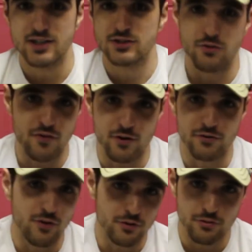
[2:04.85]
So if I were to
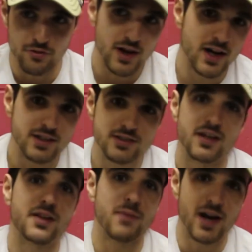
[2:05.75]
fall through the ice
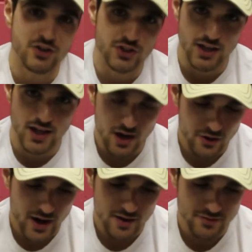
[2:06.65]
and manage to get
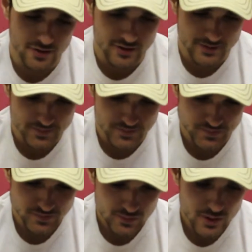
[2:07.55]
out after,
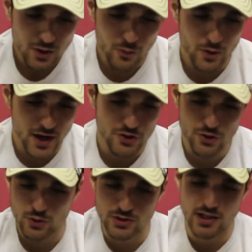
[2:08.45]
what I
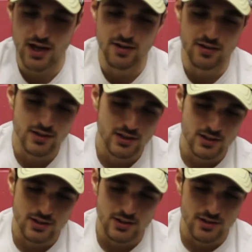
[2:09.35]
do is I'd
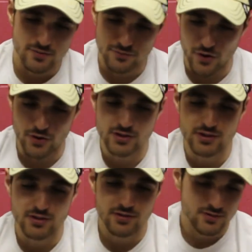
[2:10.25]
first
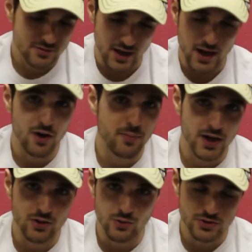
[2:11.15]
take all my
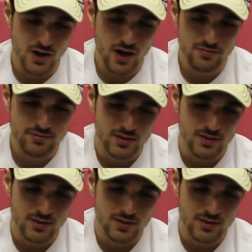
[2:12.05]
clothes off.